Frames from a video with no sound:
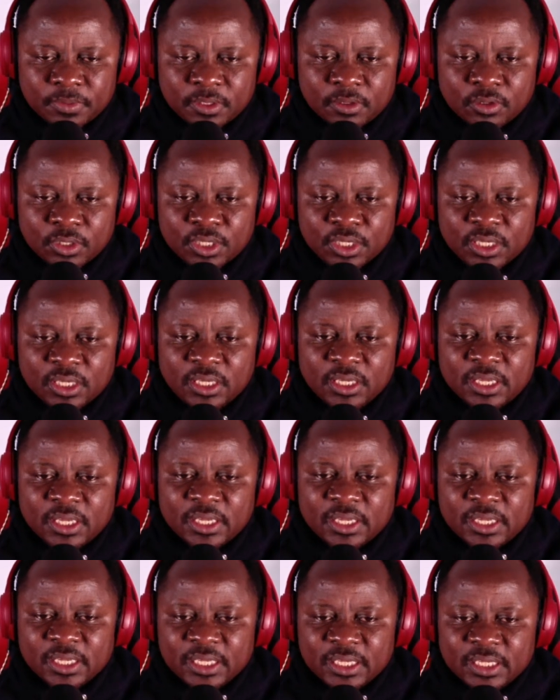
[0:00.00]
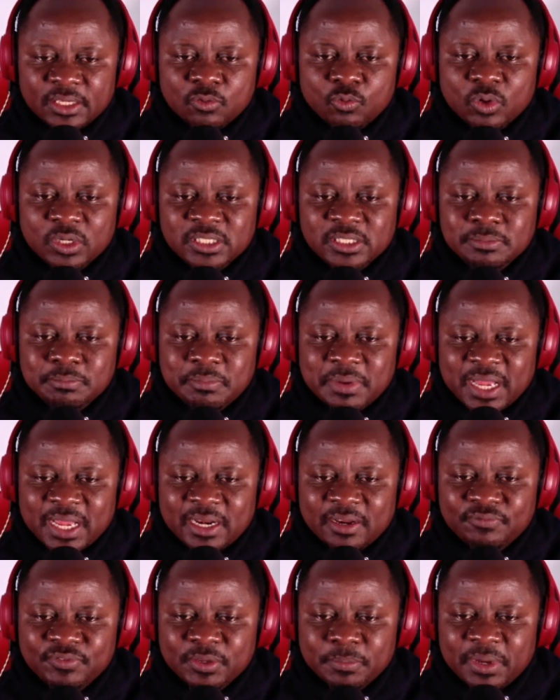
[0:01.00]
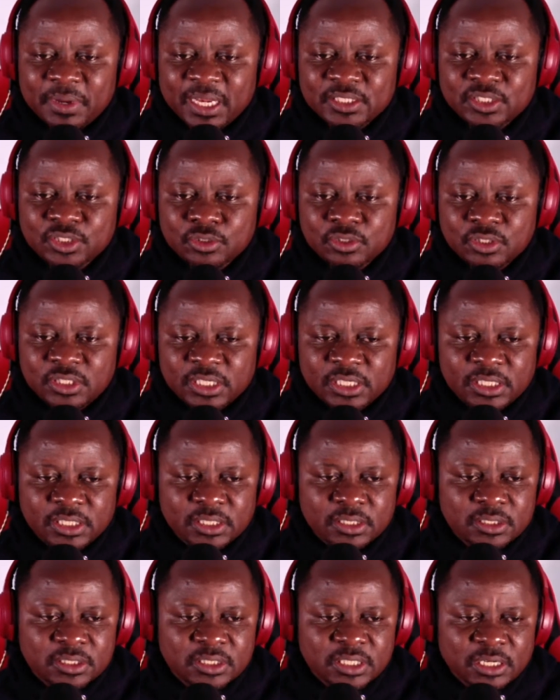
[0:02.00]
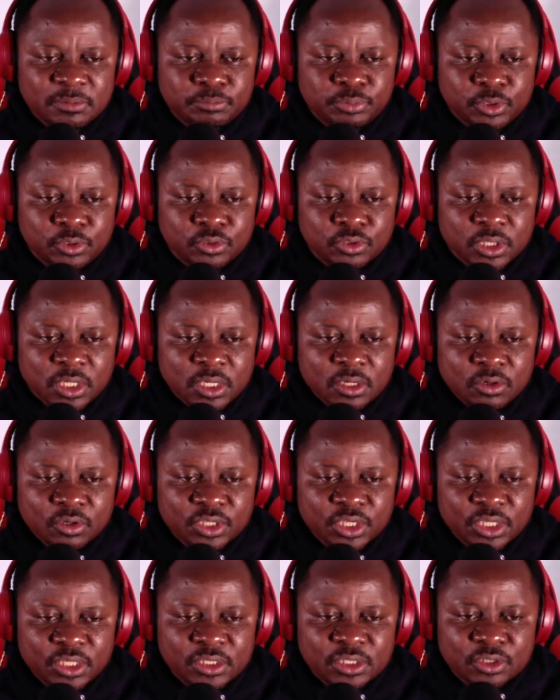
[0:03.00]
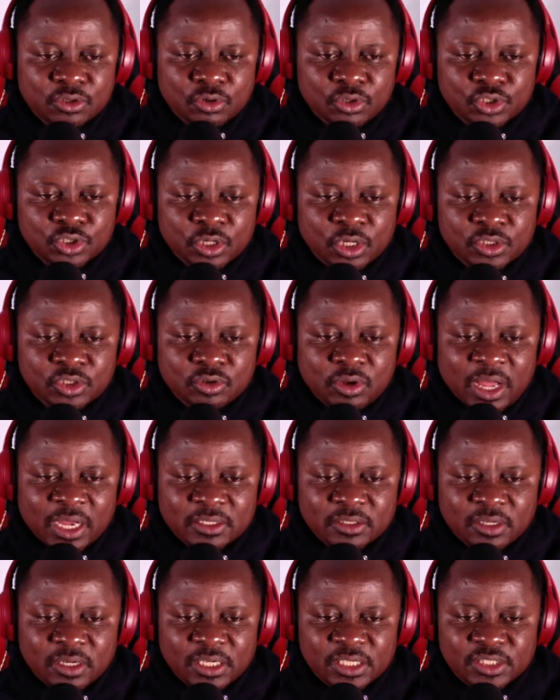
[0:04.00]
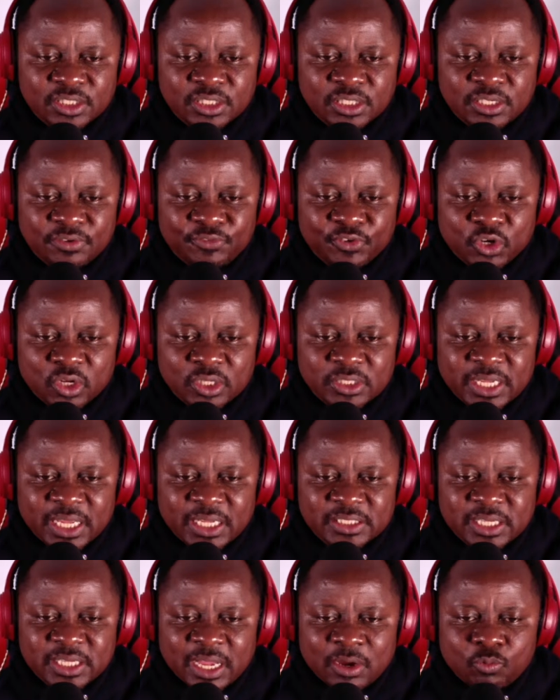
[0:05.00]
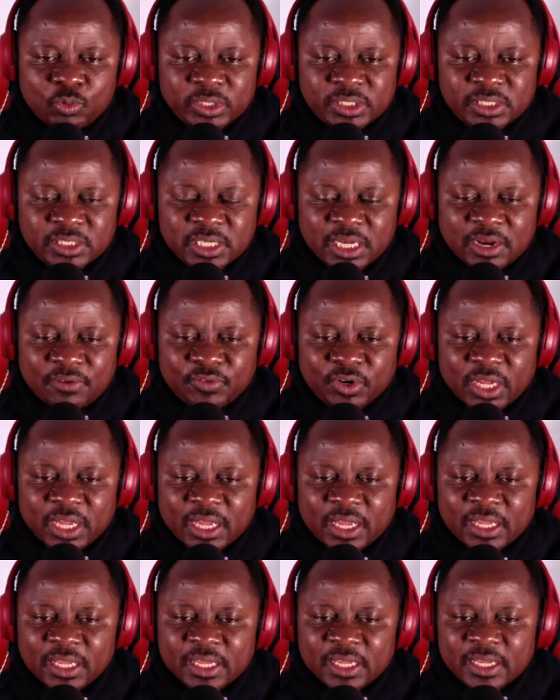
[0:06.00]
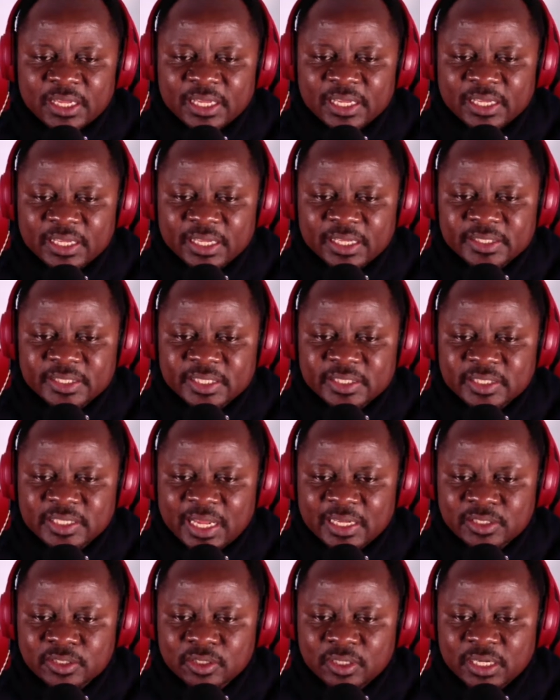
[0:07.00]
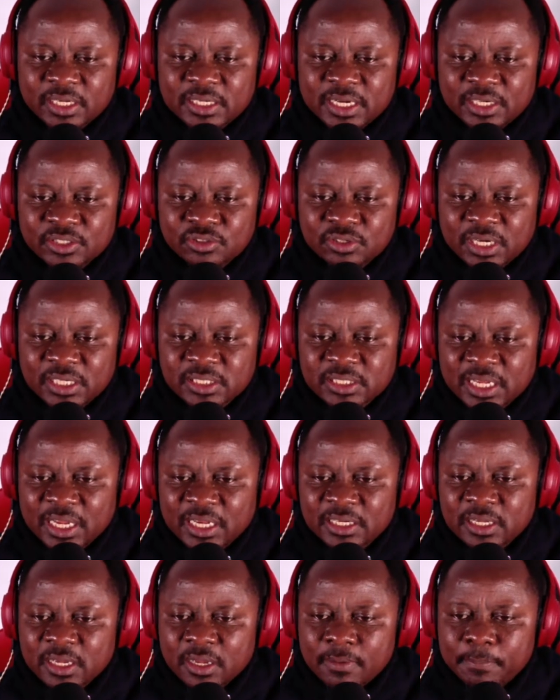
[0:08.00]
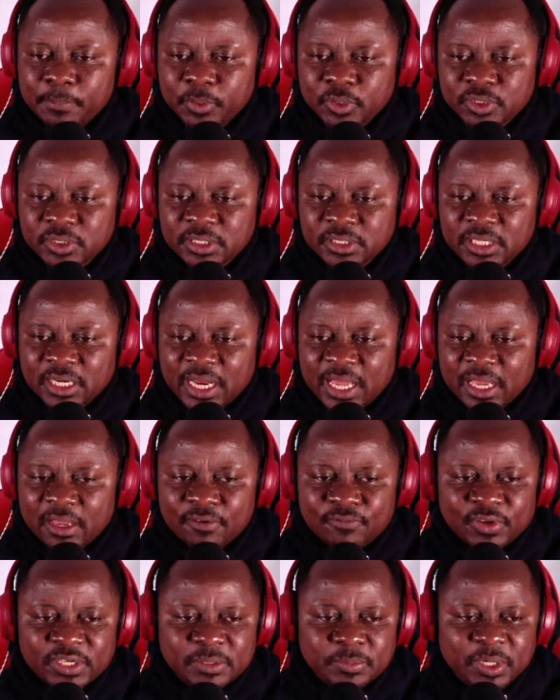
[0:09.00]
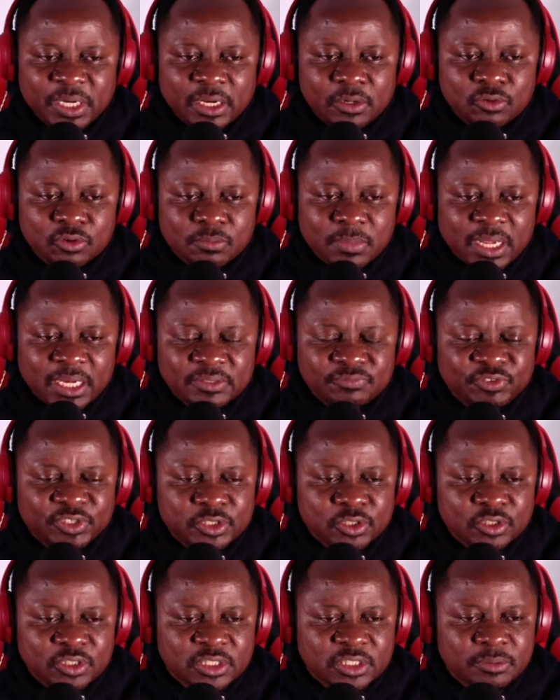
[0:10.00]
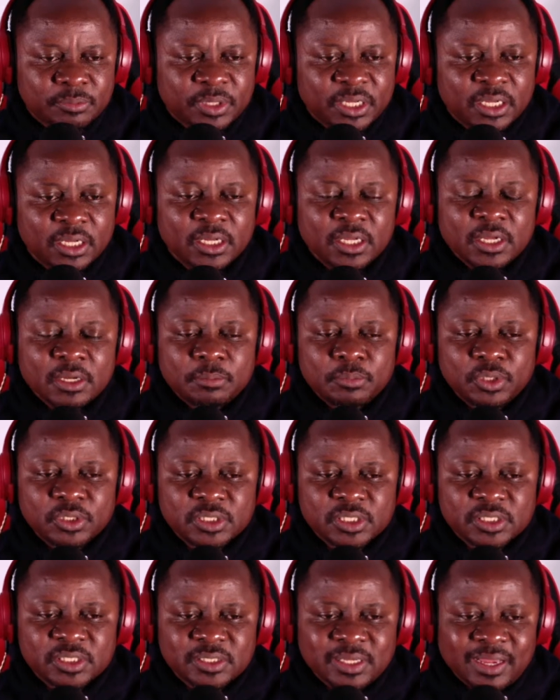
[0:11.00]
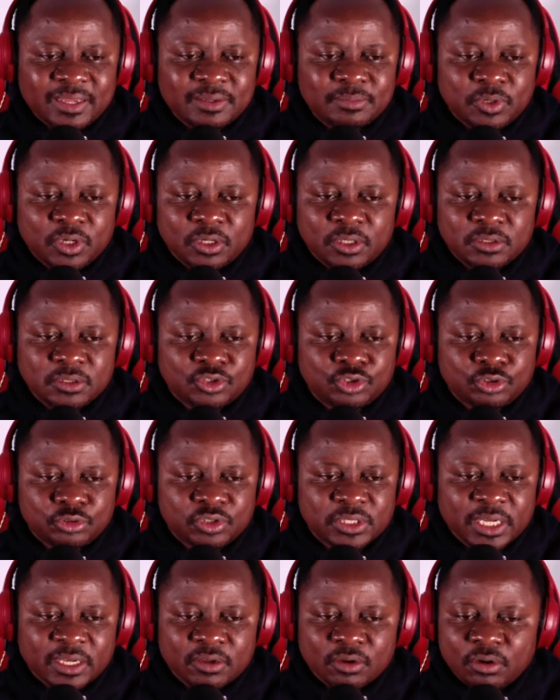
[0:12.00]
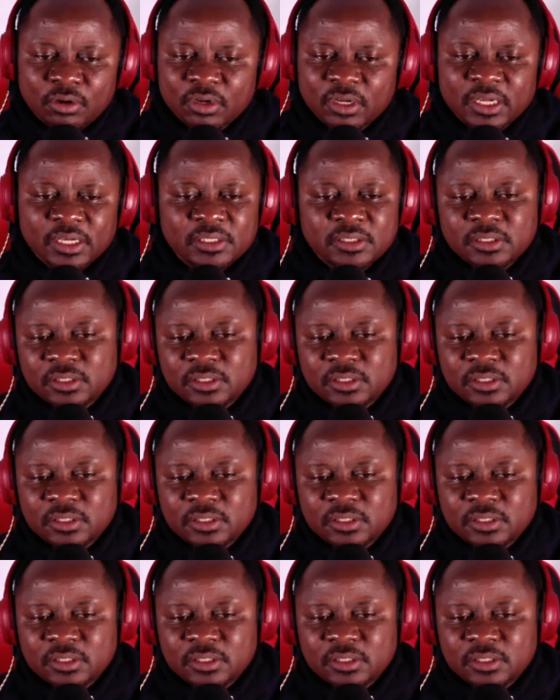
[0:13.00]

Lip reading: Okay, he was man of the match today, said Bruce. Okay, the coach also acknowledged the difficult task awaiting South Africa against a star-studded Nigerian side, boasting the like of Ademola Lookman, Victor Osimhen, Moses Simon, Trustekong.